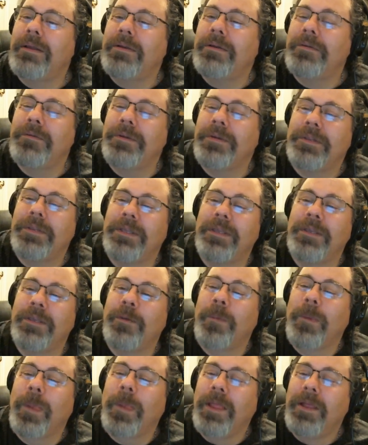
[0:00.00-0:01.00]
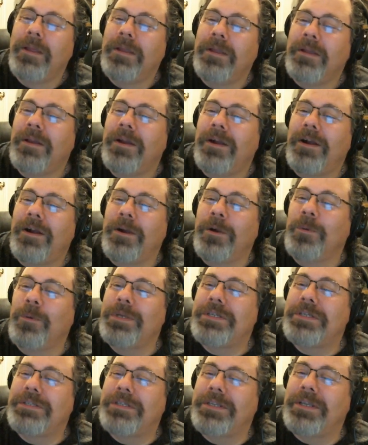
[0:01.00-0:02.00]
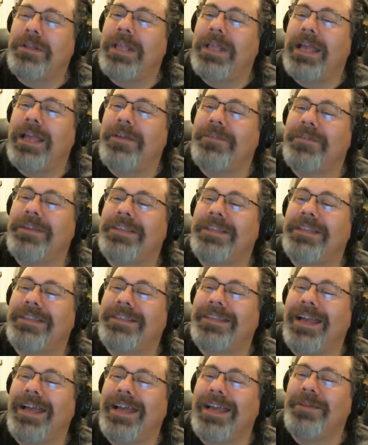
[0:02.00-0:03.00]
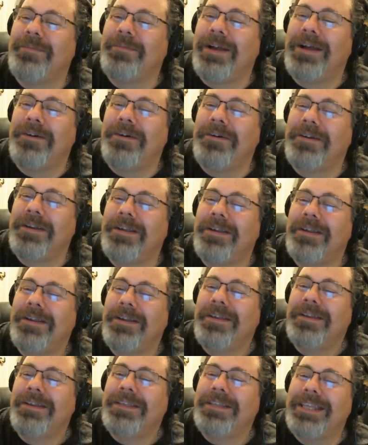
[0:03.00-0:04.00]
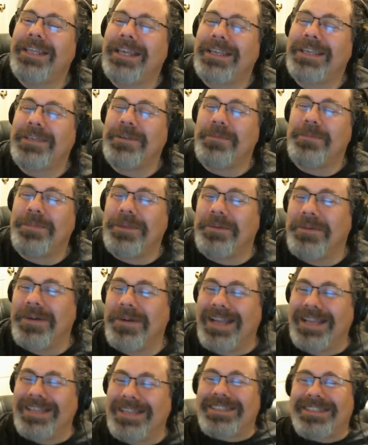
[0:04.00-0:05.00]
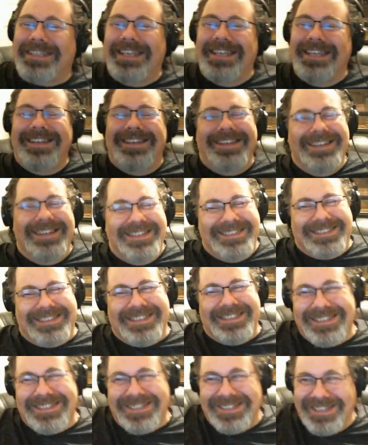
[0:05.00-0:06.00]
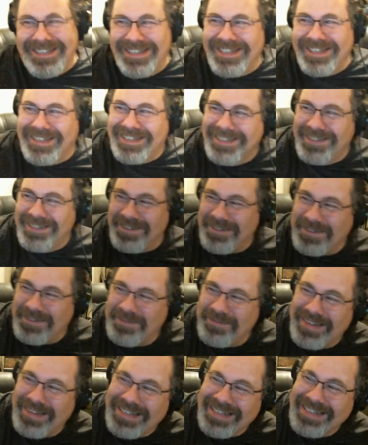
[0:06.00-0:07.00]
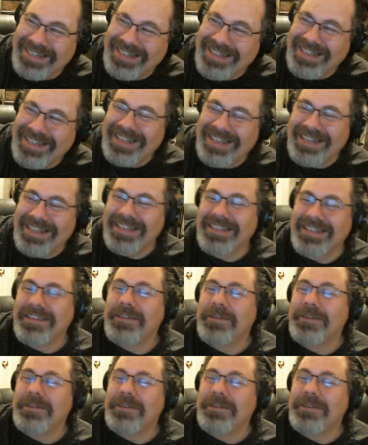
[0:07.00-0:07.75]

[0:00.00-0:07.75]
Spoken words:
Really? Are we still having the timeout? Thank you, B West. It's just like, oh my God.